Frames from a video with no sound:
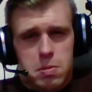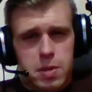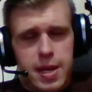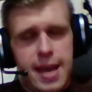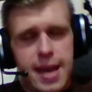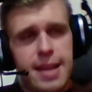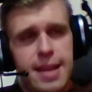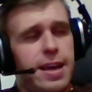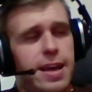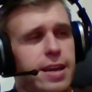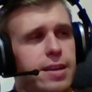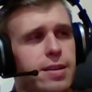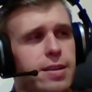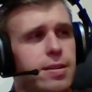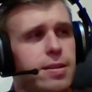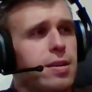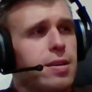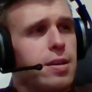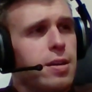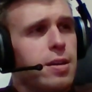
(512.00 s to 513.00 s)
and
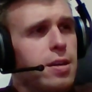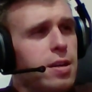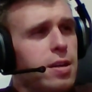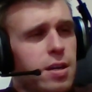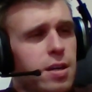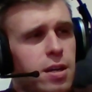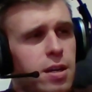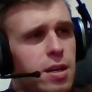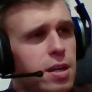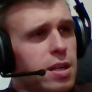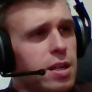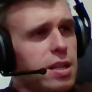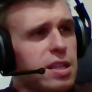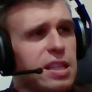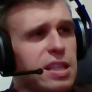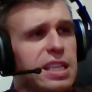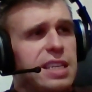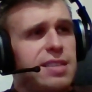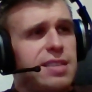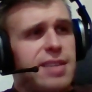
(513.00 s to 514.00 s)
then
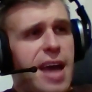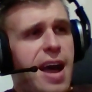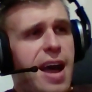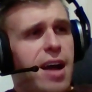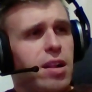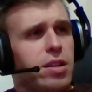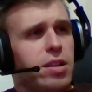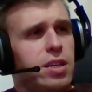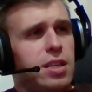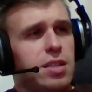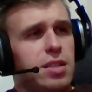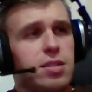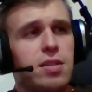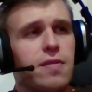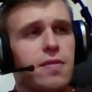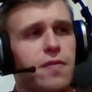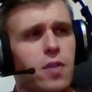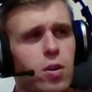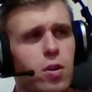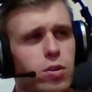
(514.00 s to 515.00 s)
Liz Allen is the
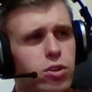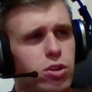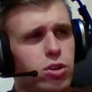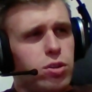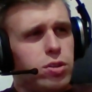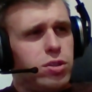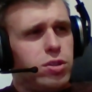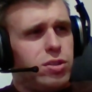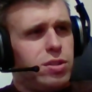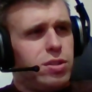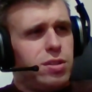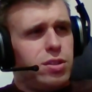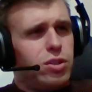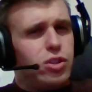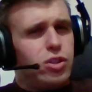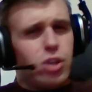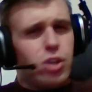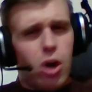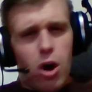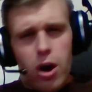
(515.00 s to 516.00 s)
Vulture's
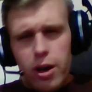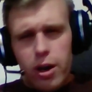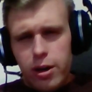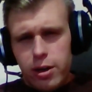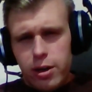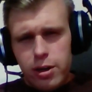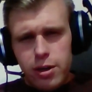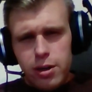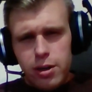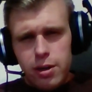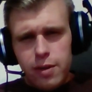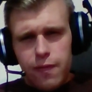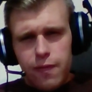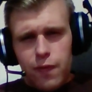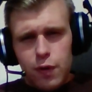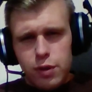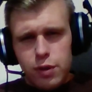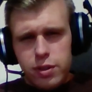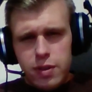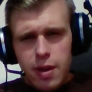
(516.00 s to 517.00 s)
daughter
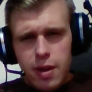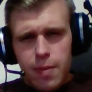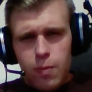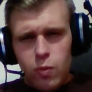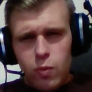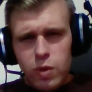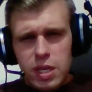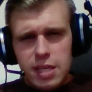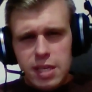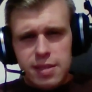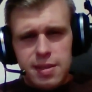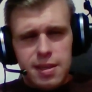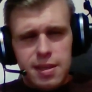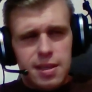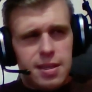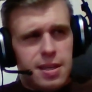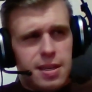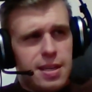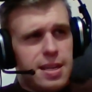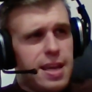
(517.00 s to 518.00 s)
for some
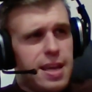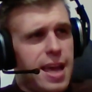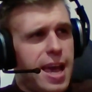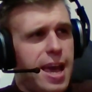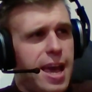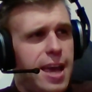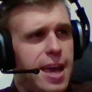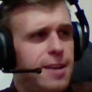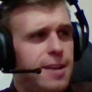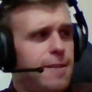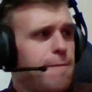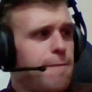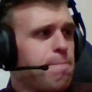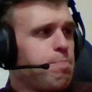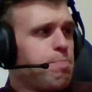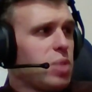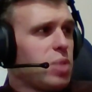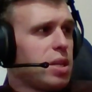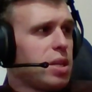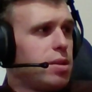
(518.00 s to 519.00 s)
reason, and
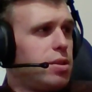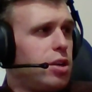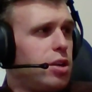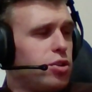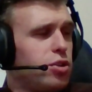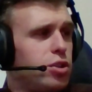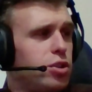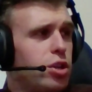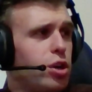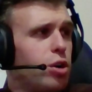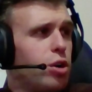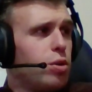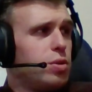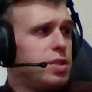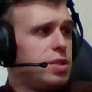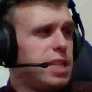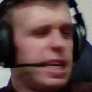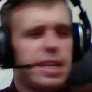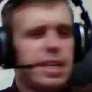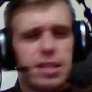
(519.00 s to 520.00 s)
there's no
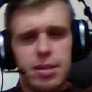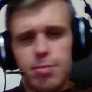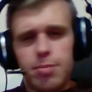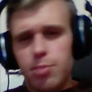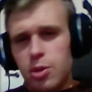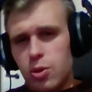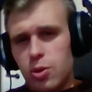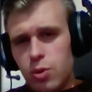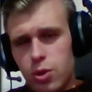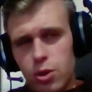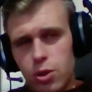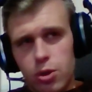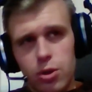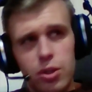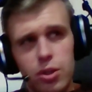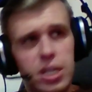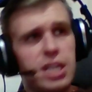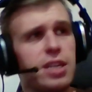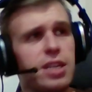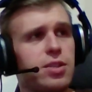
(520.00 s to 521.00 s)
Daily Bugle.
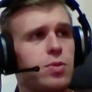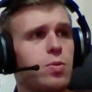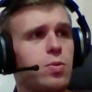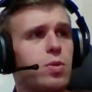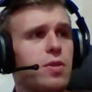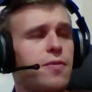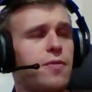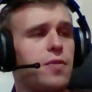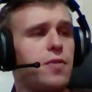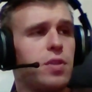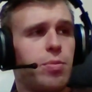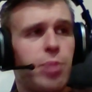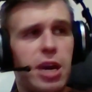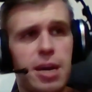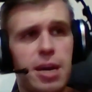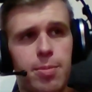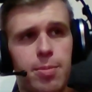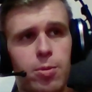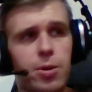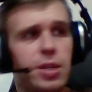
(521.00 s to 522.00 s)
He doesn't work for the
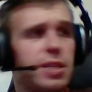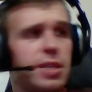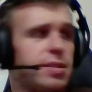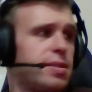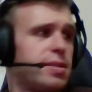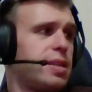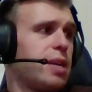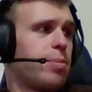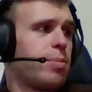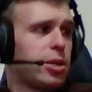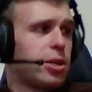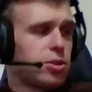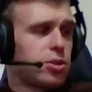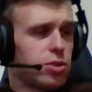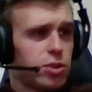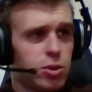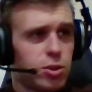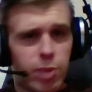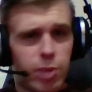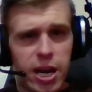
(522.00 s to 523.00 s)
paper. He doesn't take pictures
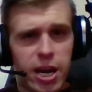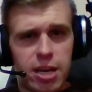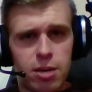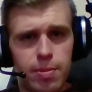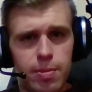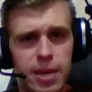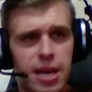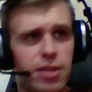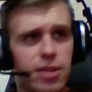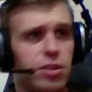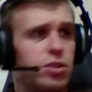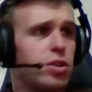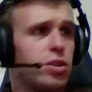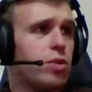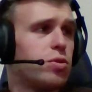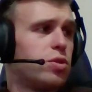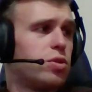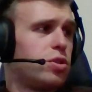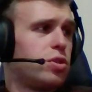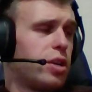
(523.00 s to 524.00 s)
of Spider-Man. There's
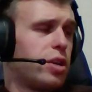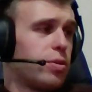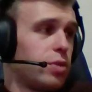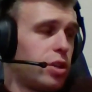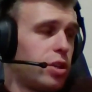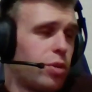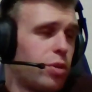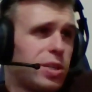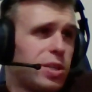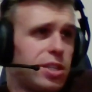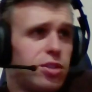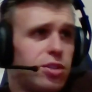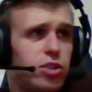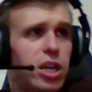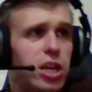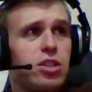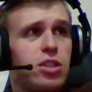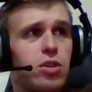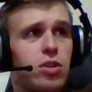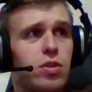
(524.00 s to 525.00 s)
no there. There was a
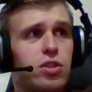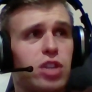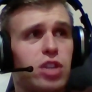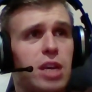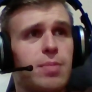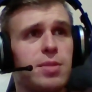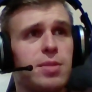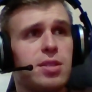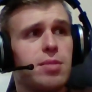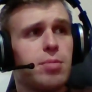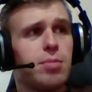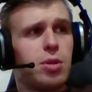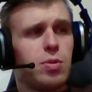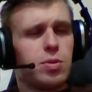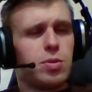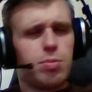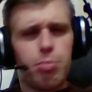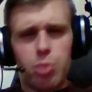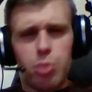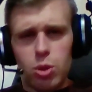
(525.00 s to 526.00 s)
J. Jonah Jameson, but it
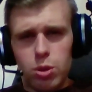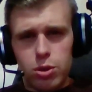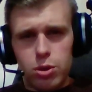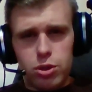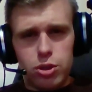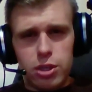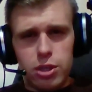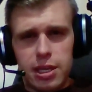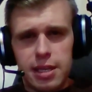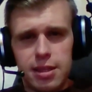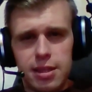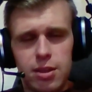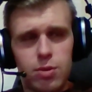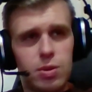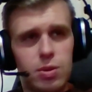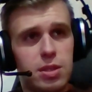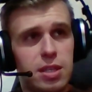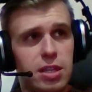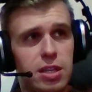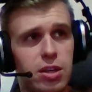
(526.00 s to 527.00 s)
was bullshit. There
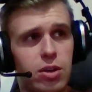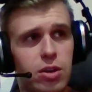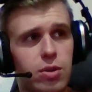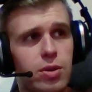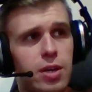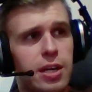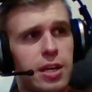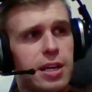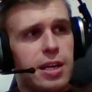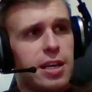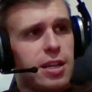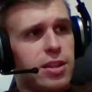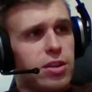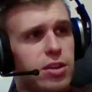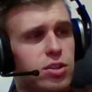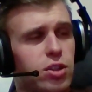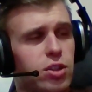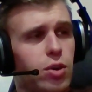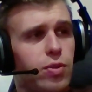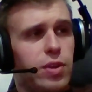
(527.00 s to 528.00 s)
was you know,
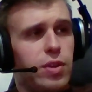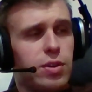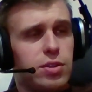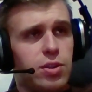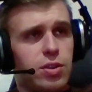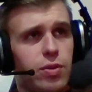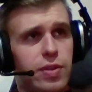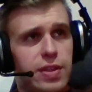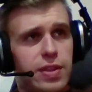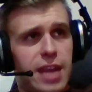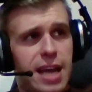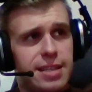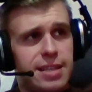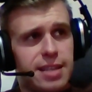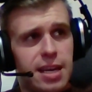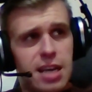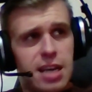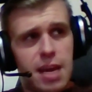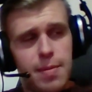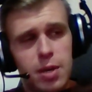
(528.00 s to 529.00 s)
there's no there's no that
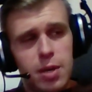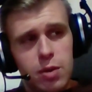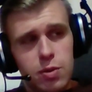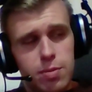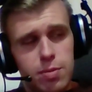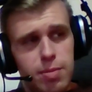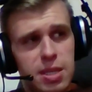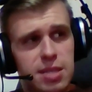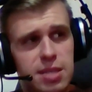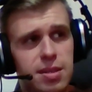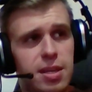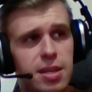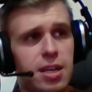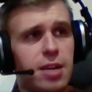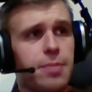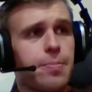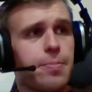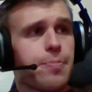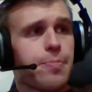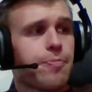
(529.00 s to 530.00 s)
dynamic was
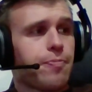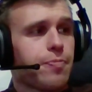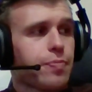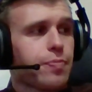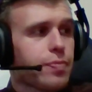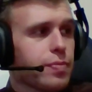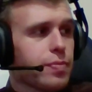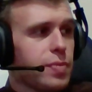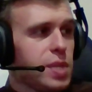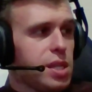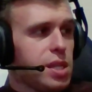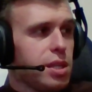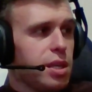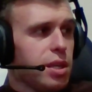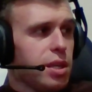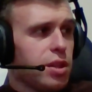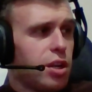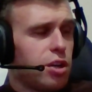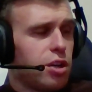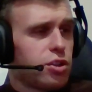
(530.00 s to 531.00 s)
missing.
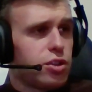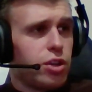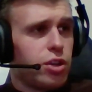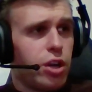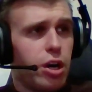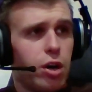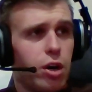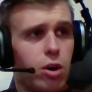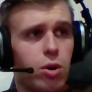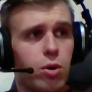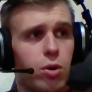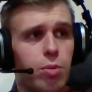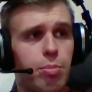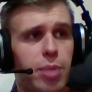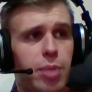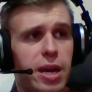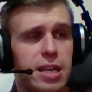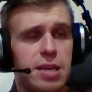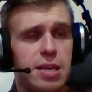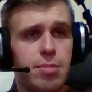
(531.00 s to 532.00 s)
There's no
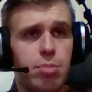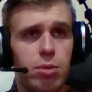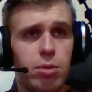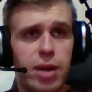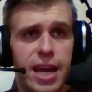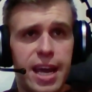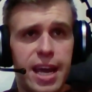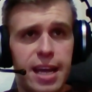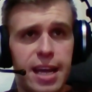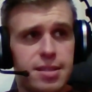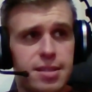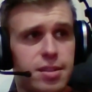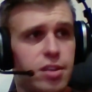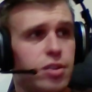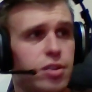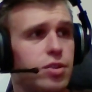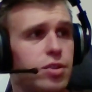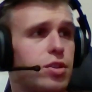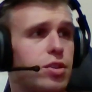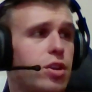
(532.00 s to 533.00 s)
Betty Brant.
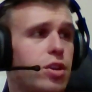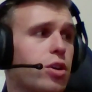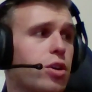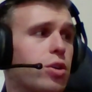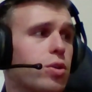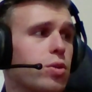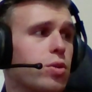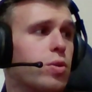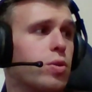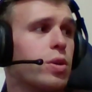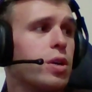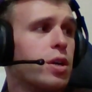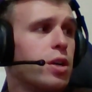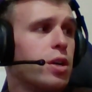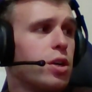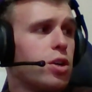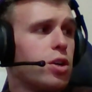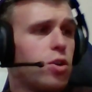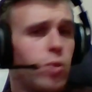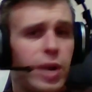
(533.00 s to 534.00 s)
There's no
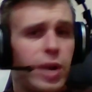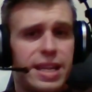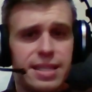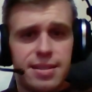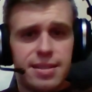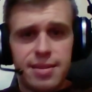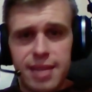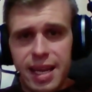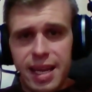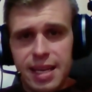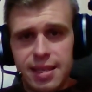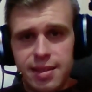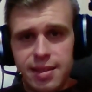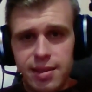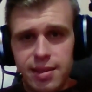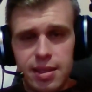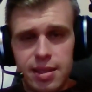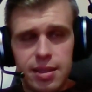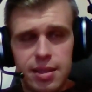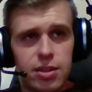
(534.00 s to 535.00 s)
Gwen
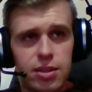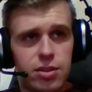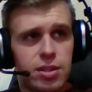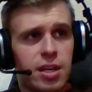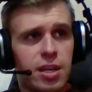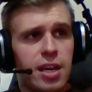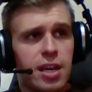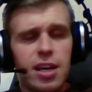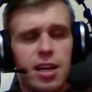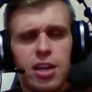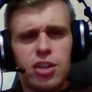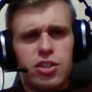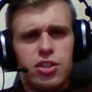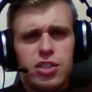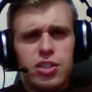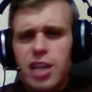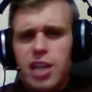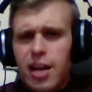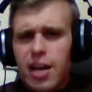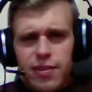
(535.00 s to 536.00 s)
Stacy. There's there's
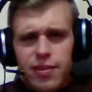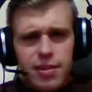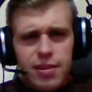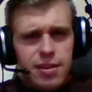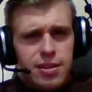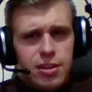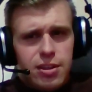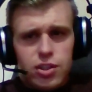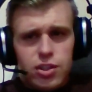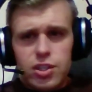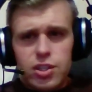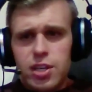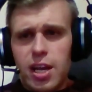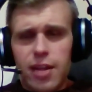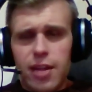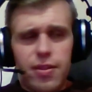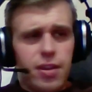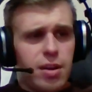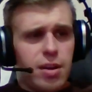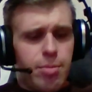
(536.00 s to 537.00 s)
nothing. There's
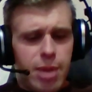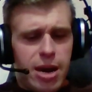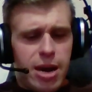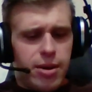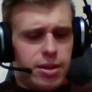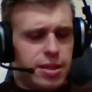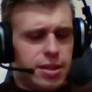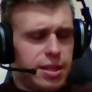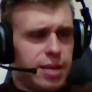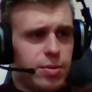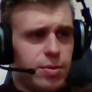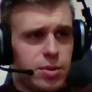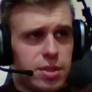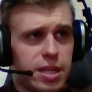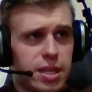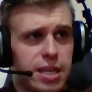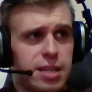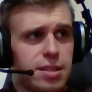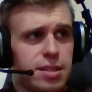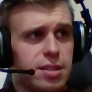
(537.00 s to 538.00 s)
nothing about it that was
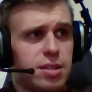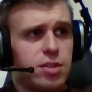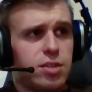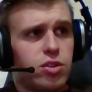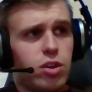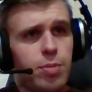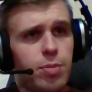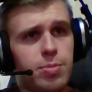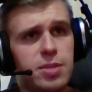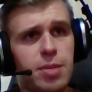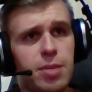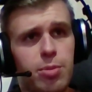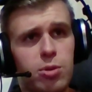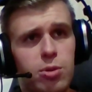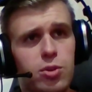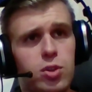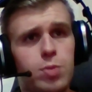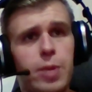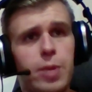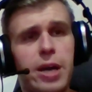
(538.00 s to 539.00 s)
like t-
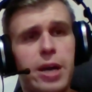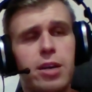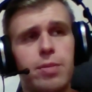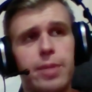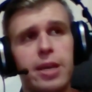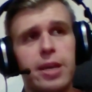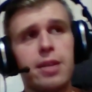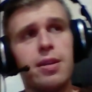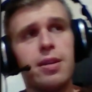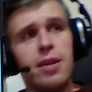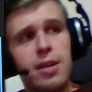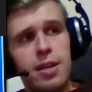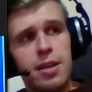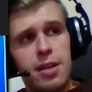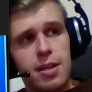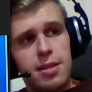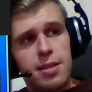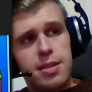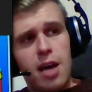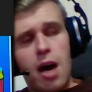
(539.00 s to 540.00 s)
typical Spider-Man.
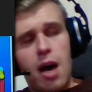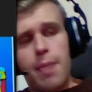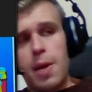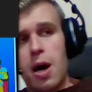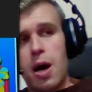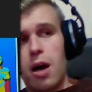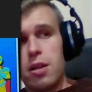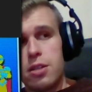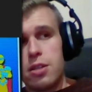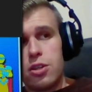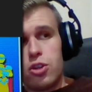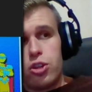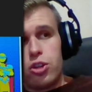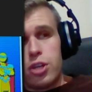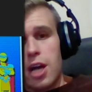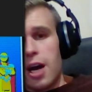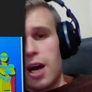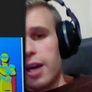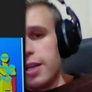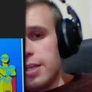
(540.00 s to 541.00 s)
Tom Holland
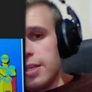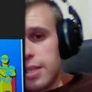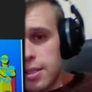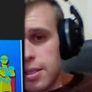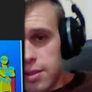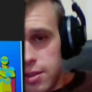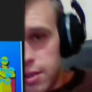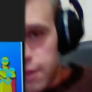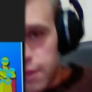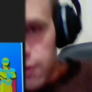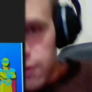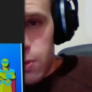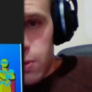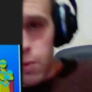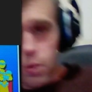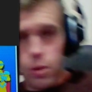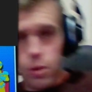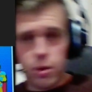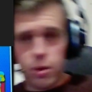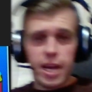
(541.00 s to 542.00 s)
shined in Civil
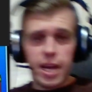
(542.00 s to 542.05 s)
War,